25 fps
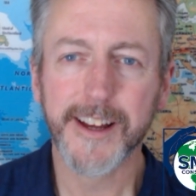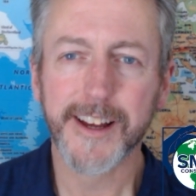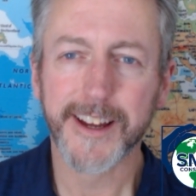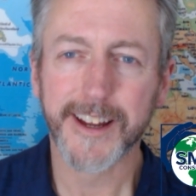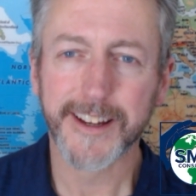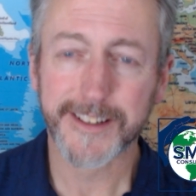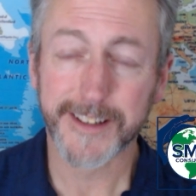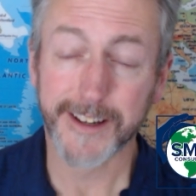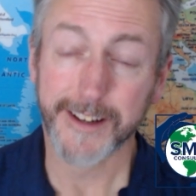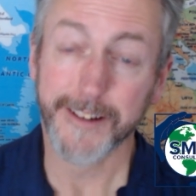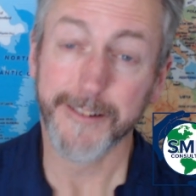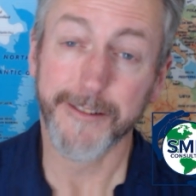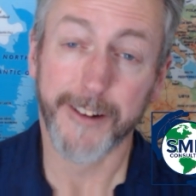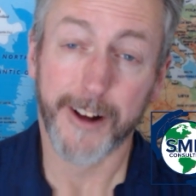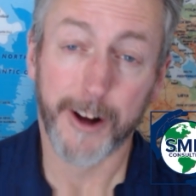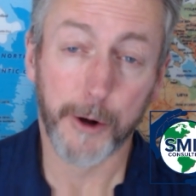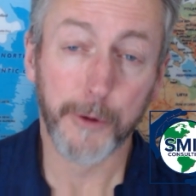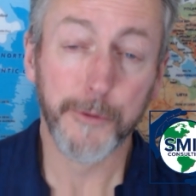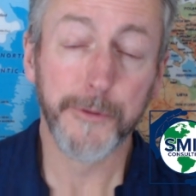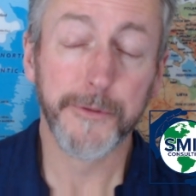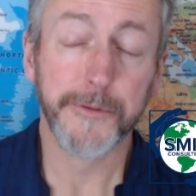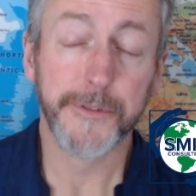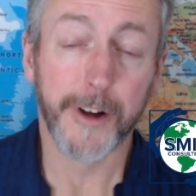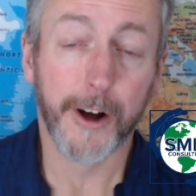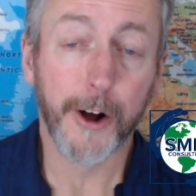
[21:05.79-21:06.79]

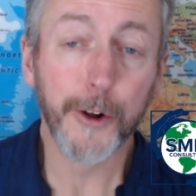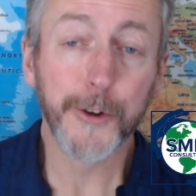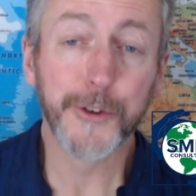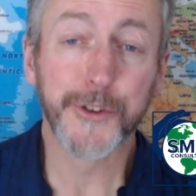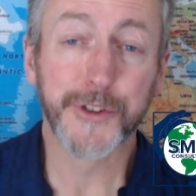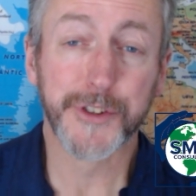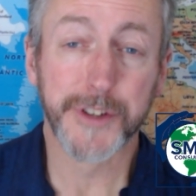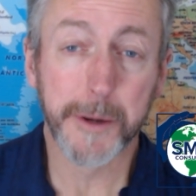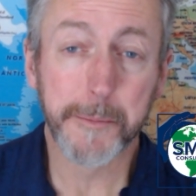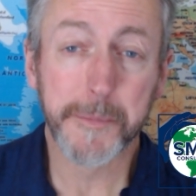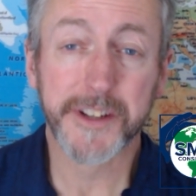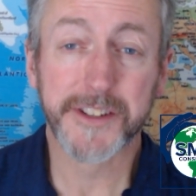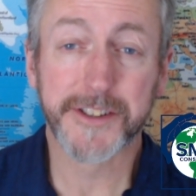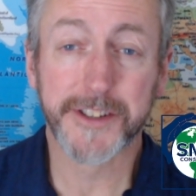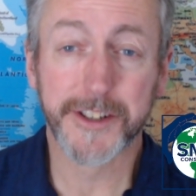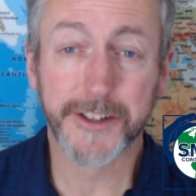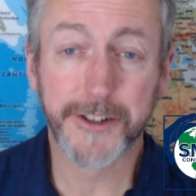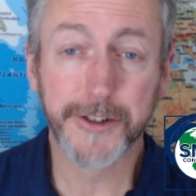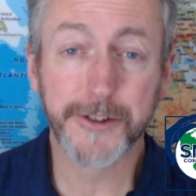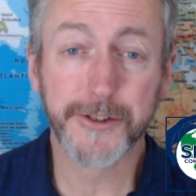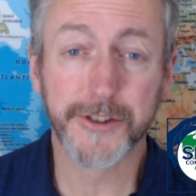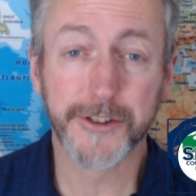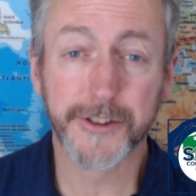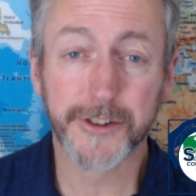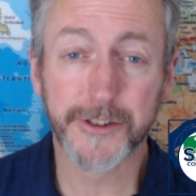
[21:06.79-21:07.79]
It'll hold some
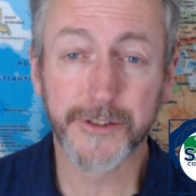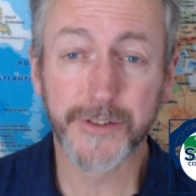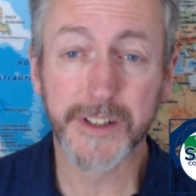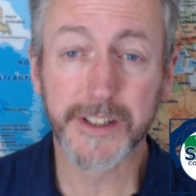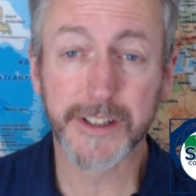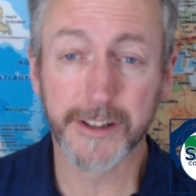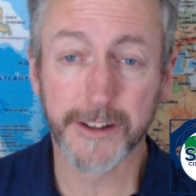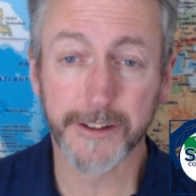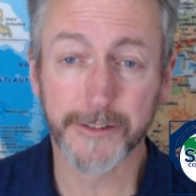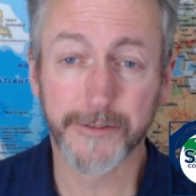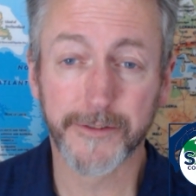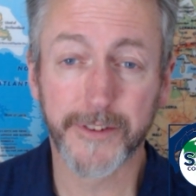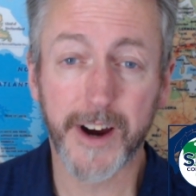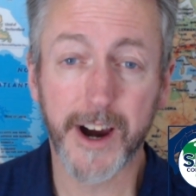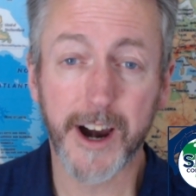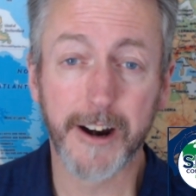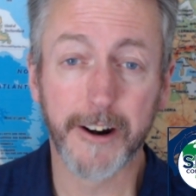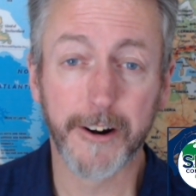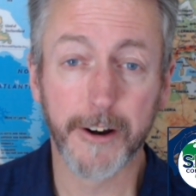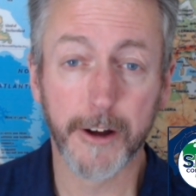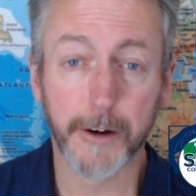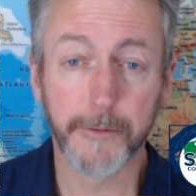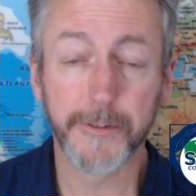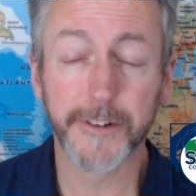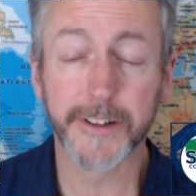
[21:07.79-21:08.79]
institutions' feet to the fire
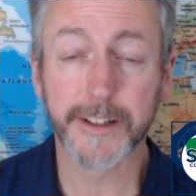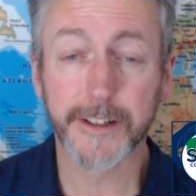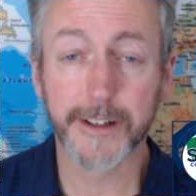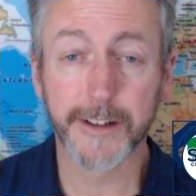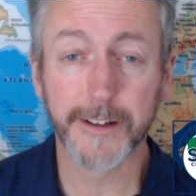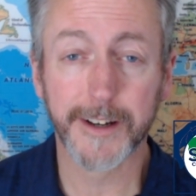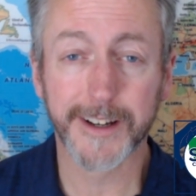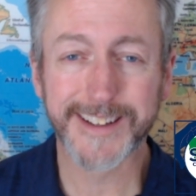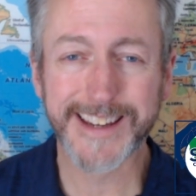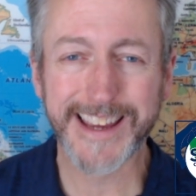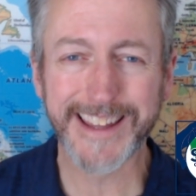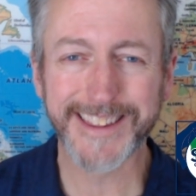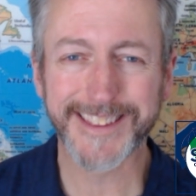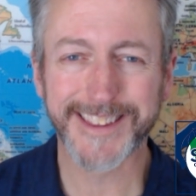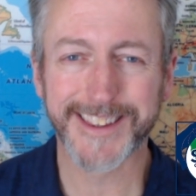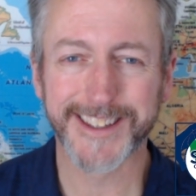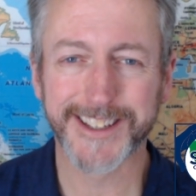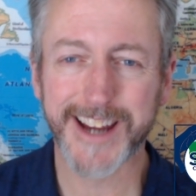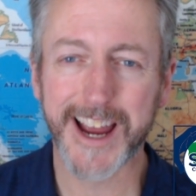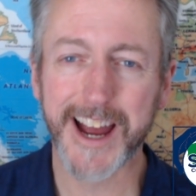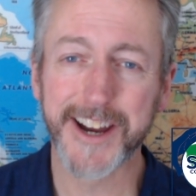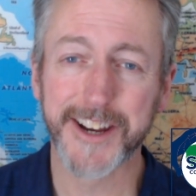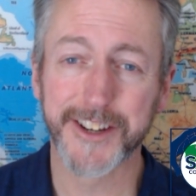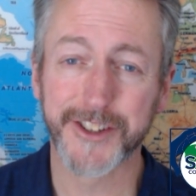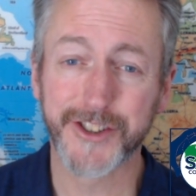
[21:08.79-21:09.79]
and hopefully get the
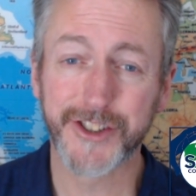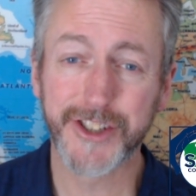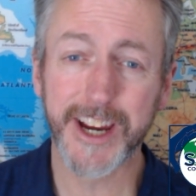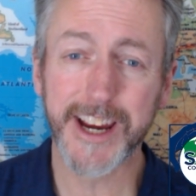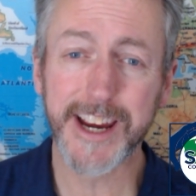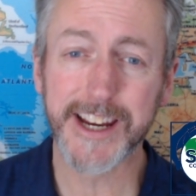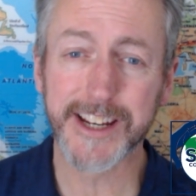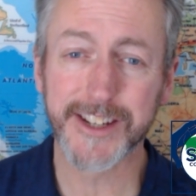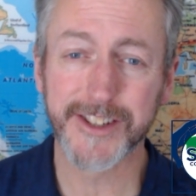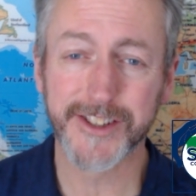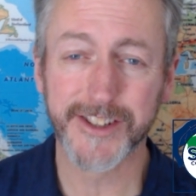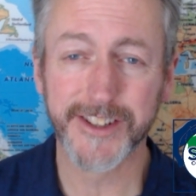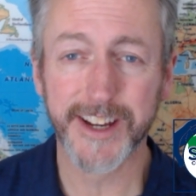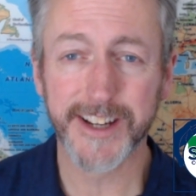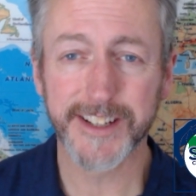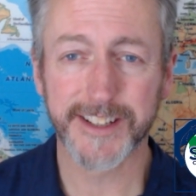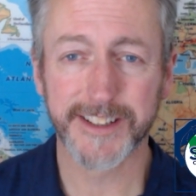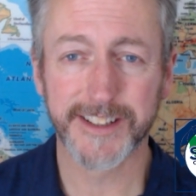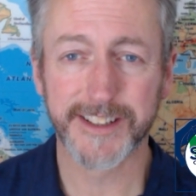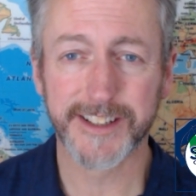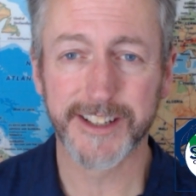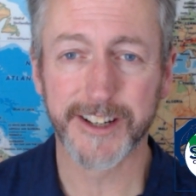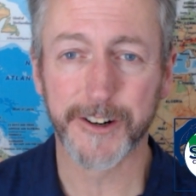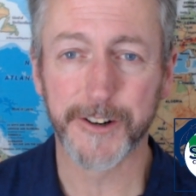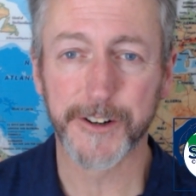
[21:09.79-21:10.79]
kind of change
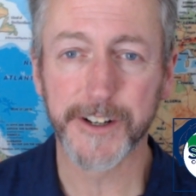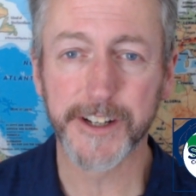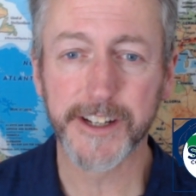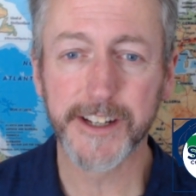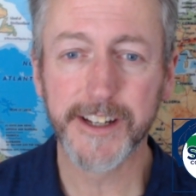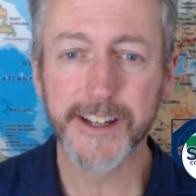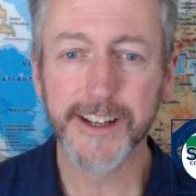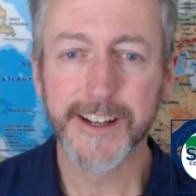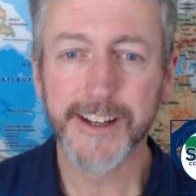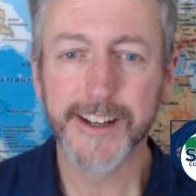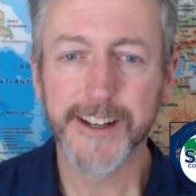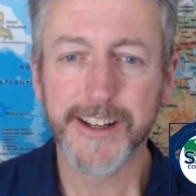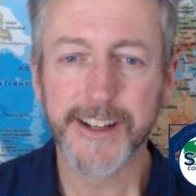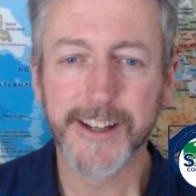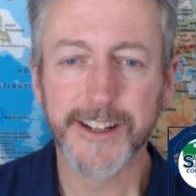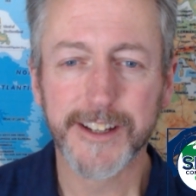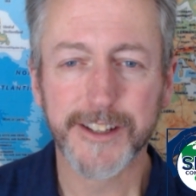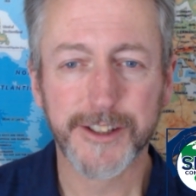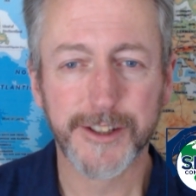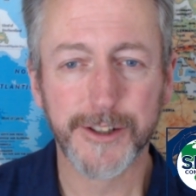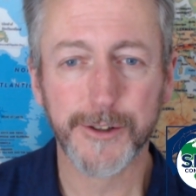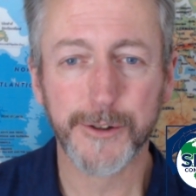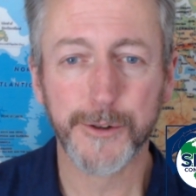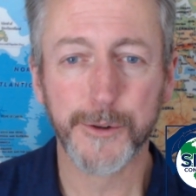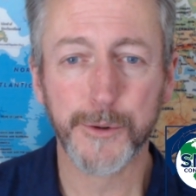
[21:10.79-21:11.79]
necessary
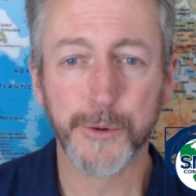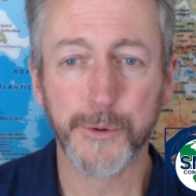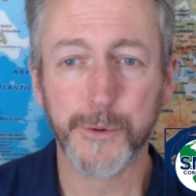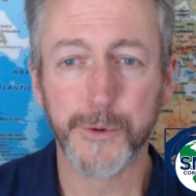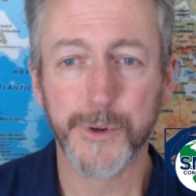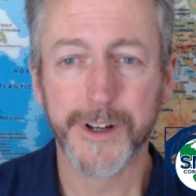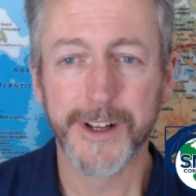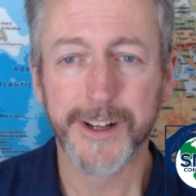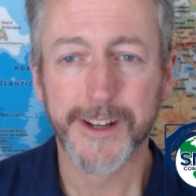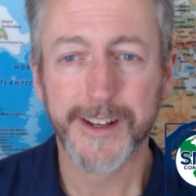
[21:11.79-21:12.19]
to